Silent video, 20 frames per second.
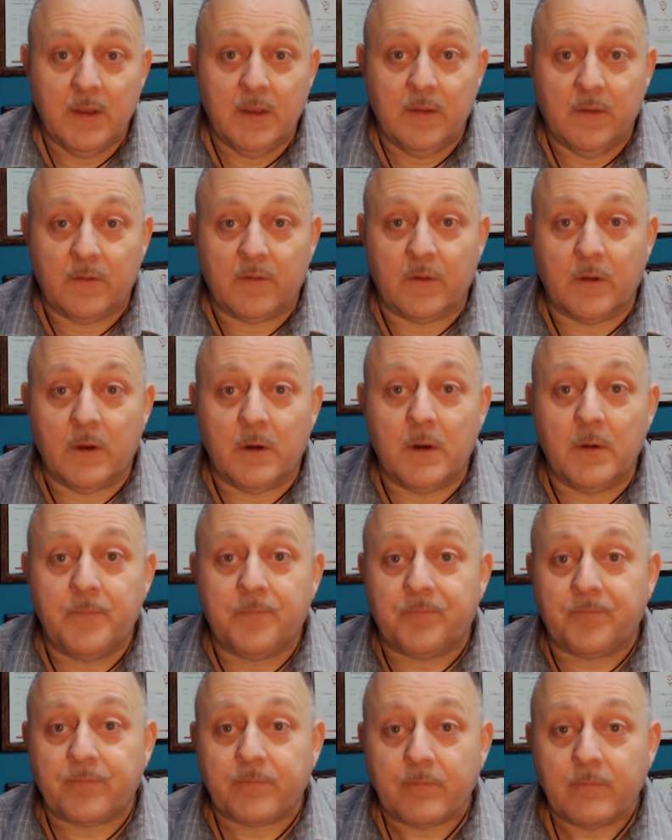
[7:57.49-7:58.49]
So
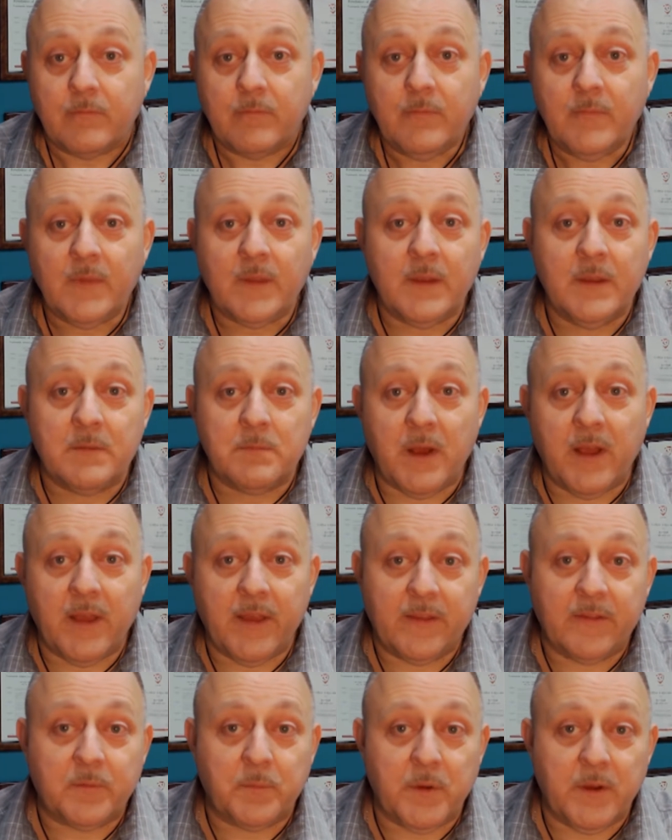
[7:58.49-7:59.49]
in my
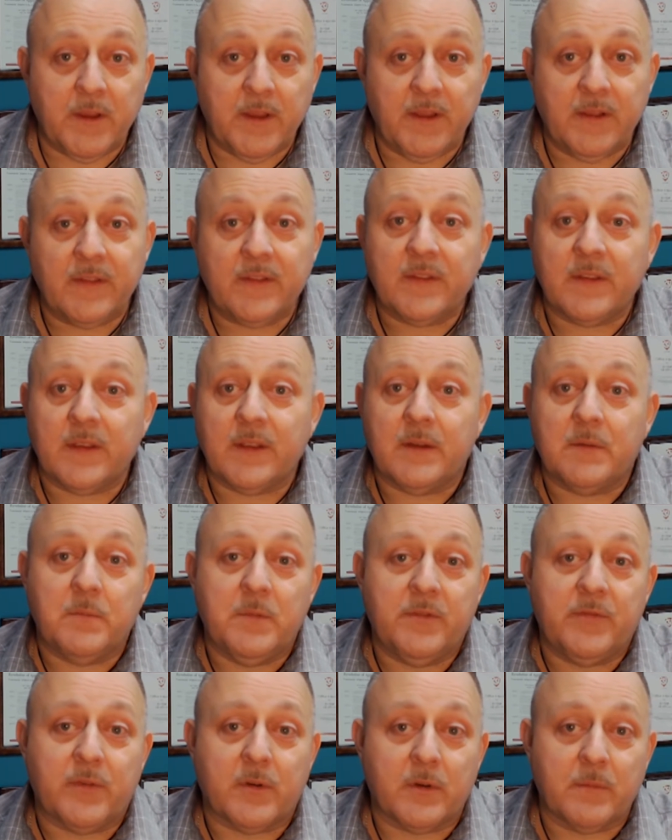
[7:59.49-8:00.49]
experience, and
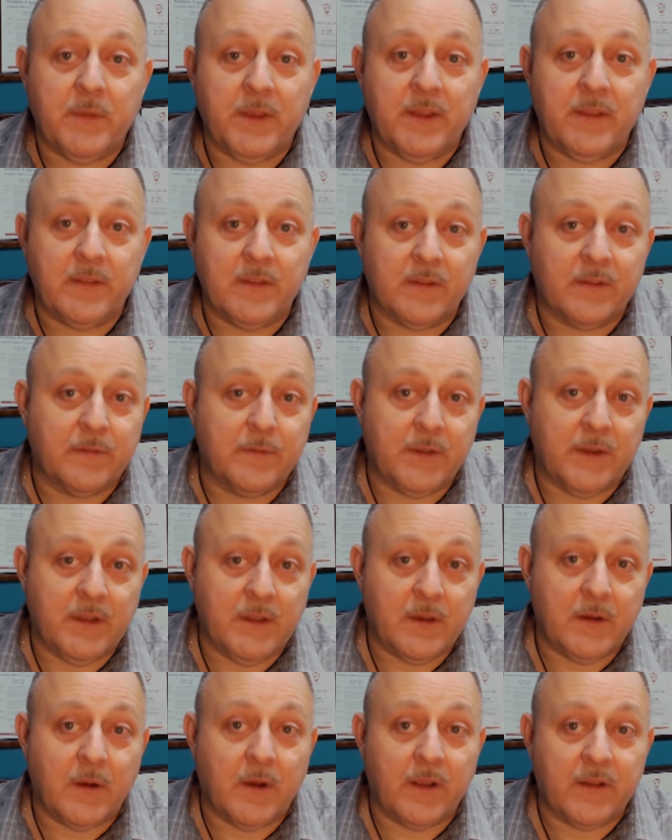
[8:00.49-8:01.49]
before making this
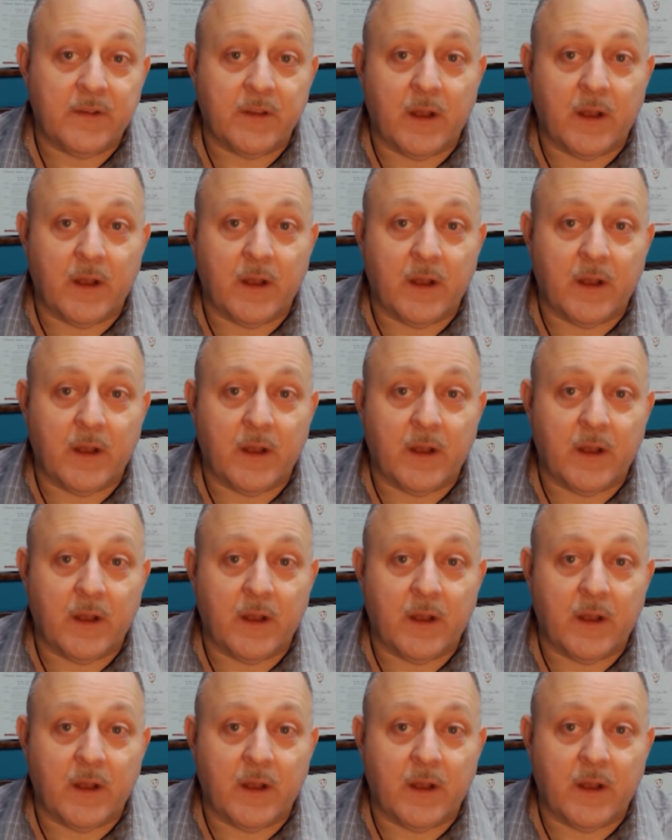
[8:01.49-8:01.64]
video, I